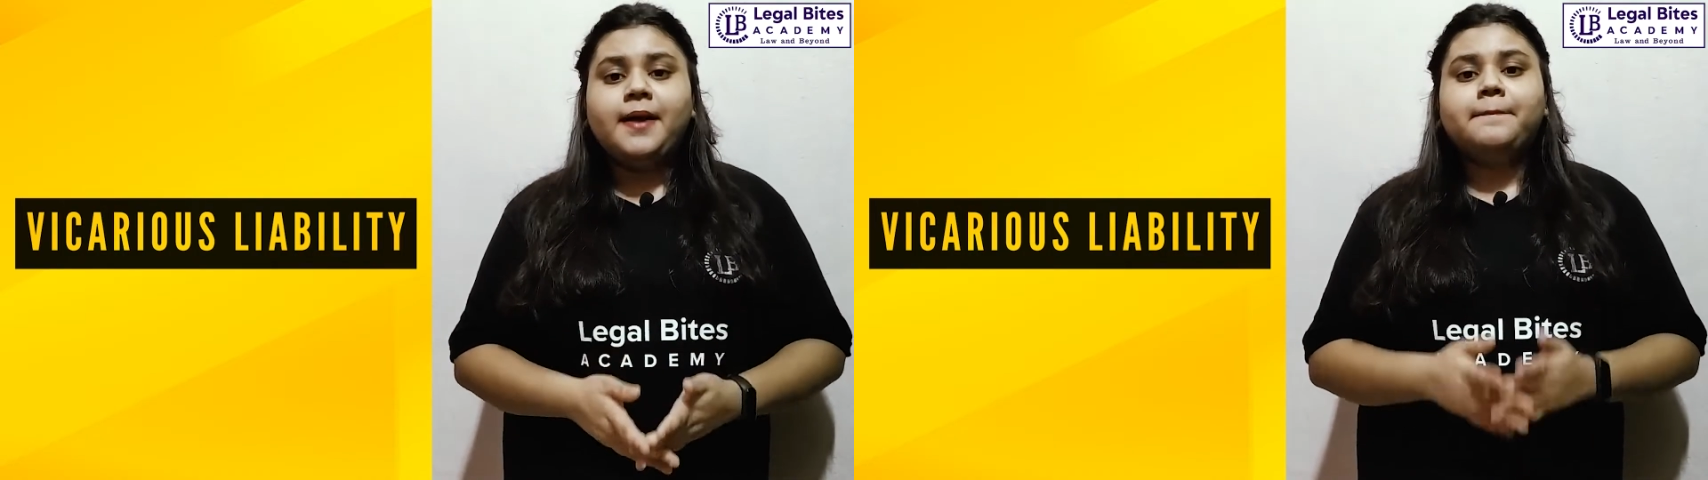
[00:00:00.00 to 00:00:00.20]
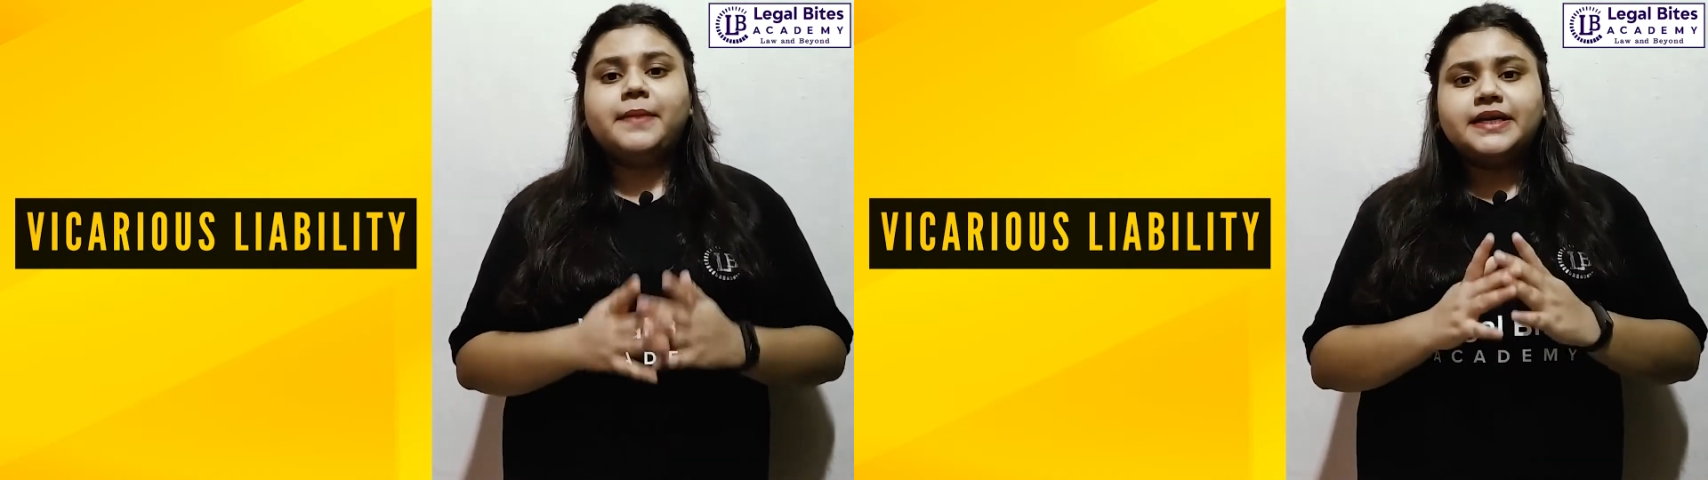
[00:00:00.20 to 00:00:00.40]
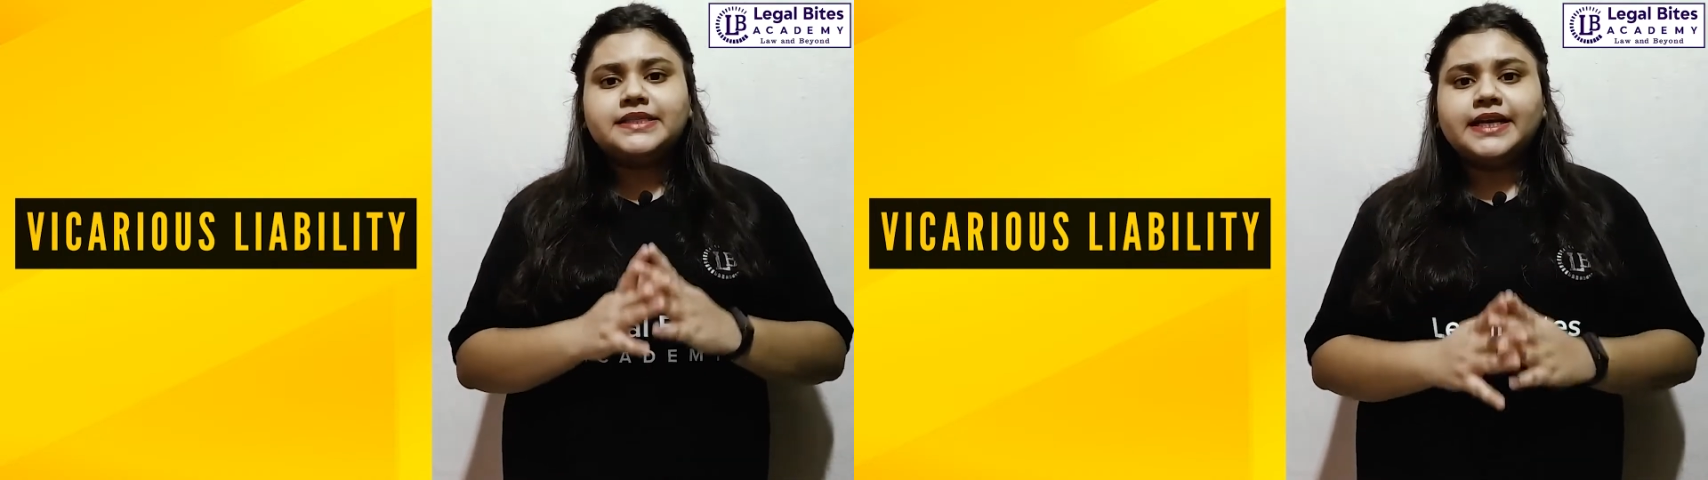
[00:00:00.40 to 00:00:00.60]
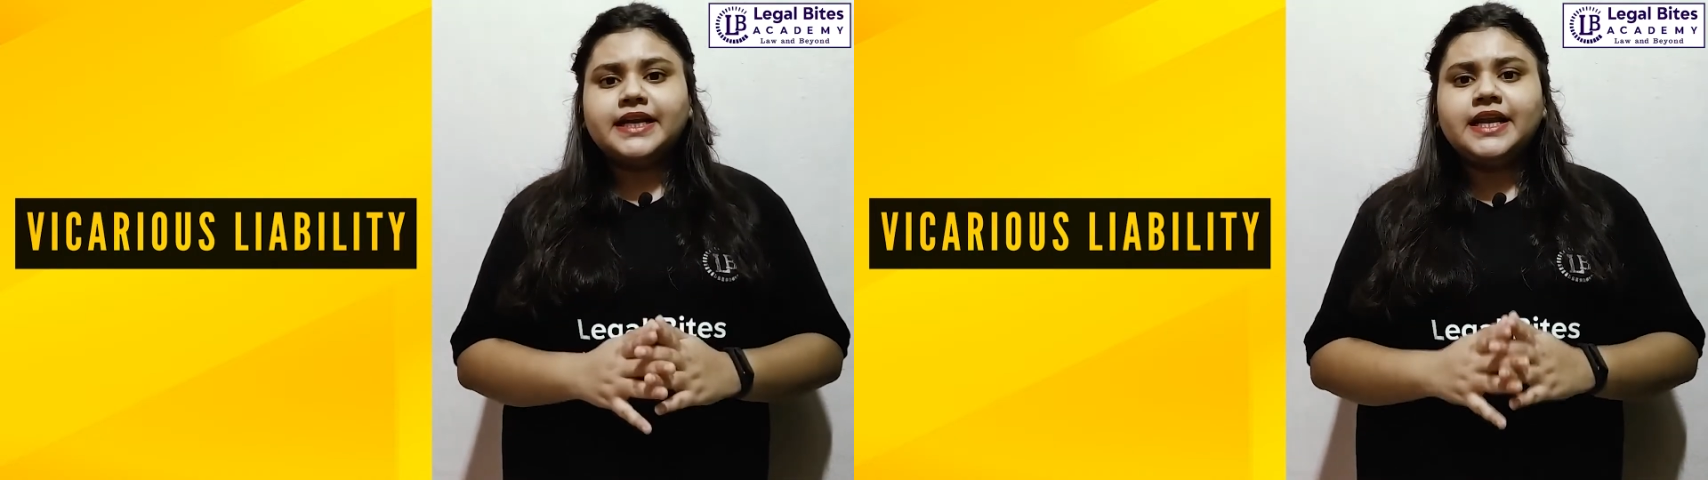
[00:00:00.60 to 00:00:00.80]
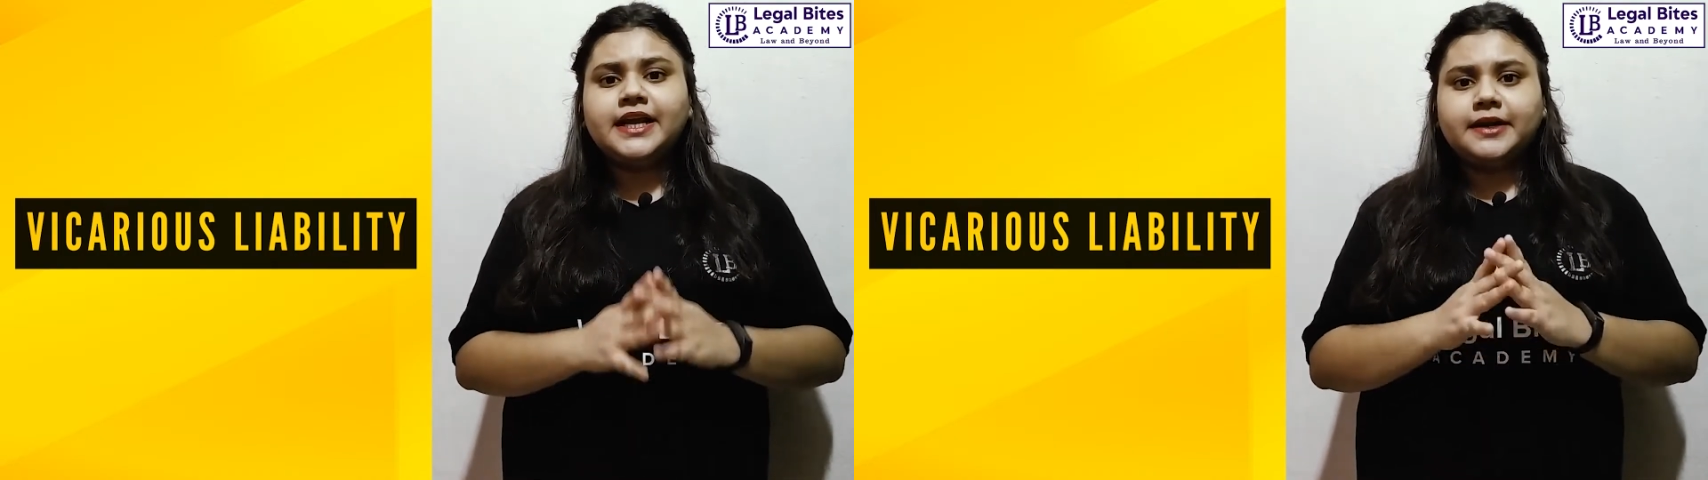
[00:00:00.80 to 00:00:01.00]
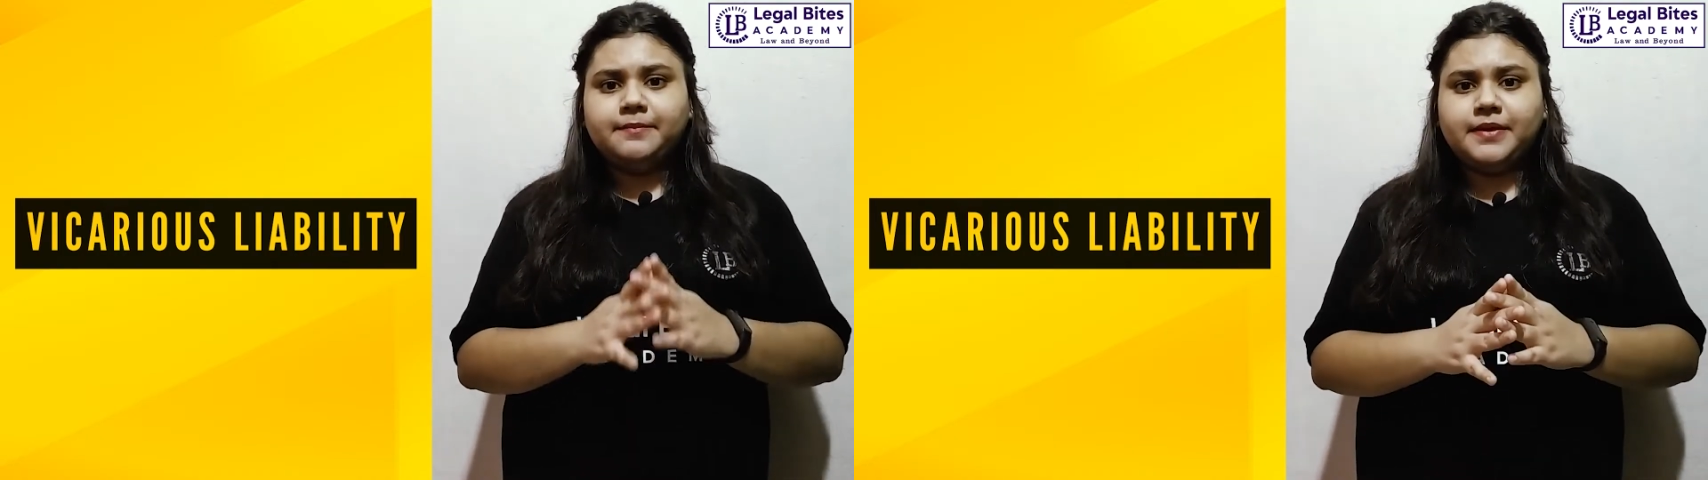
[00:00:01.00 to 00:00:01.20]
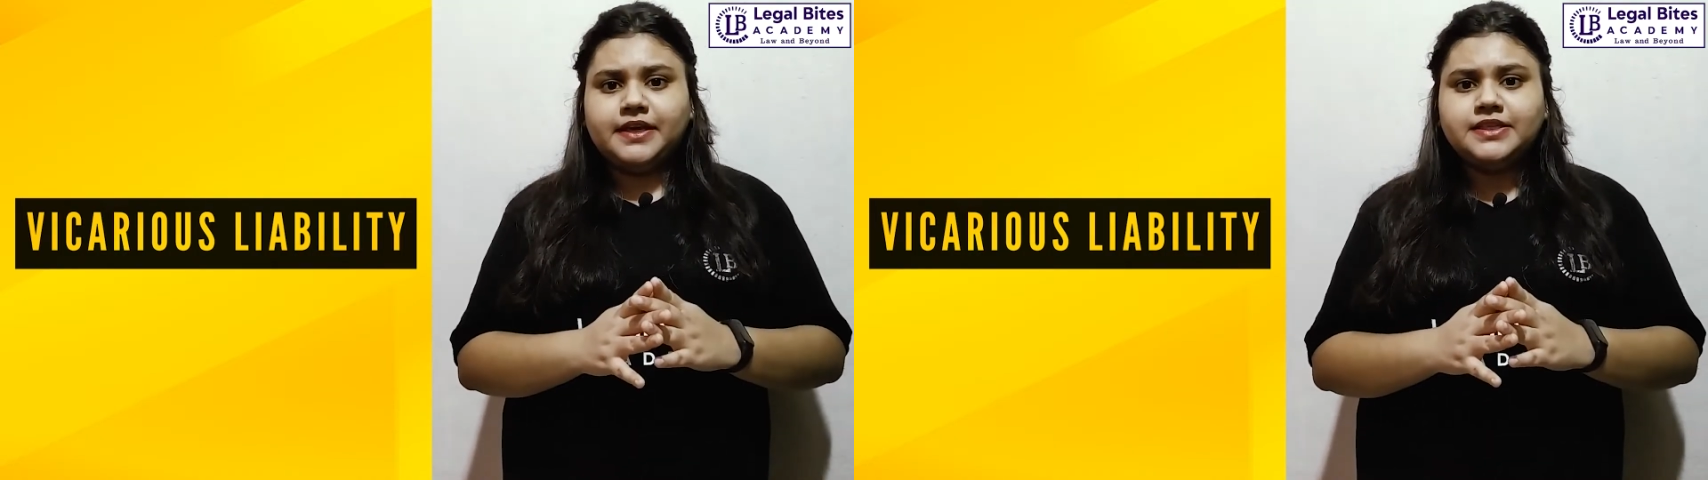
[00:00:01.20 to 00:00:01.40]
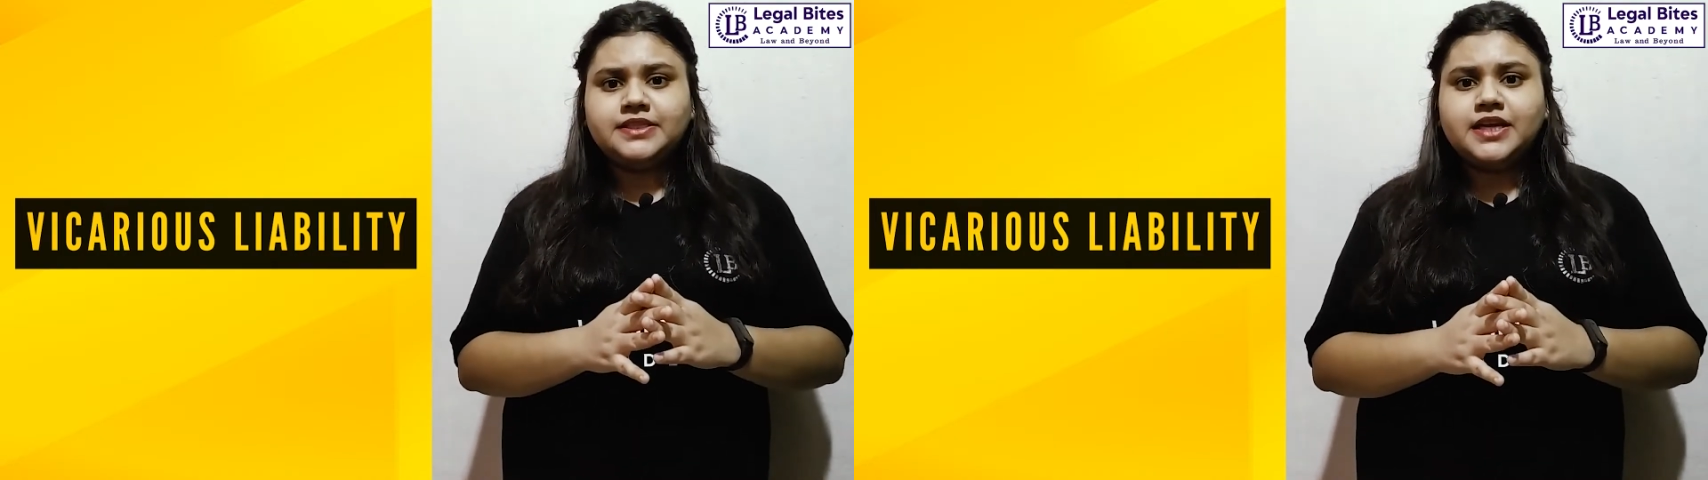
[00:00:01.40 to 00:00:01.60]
Basically, it means